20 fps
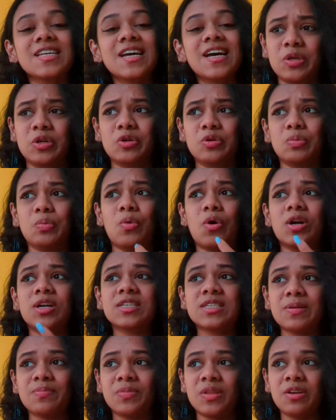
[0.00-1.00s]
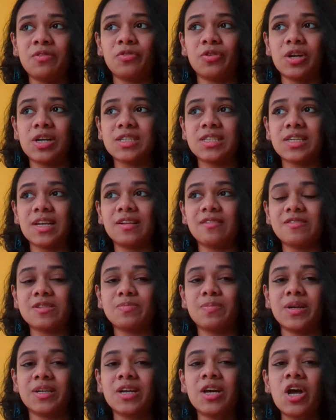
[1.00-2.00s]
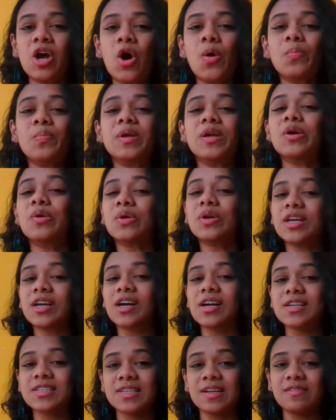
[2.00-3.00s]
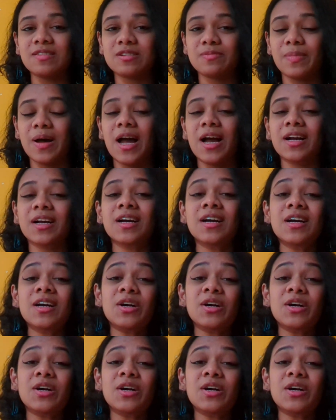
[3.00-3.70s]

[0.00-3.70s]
We could want something for ourselves, but be holding ourselves back.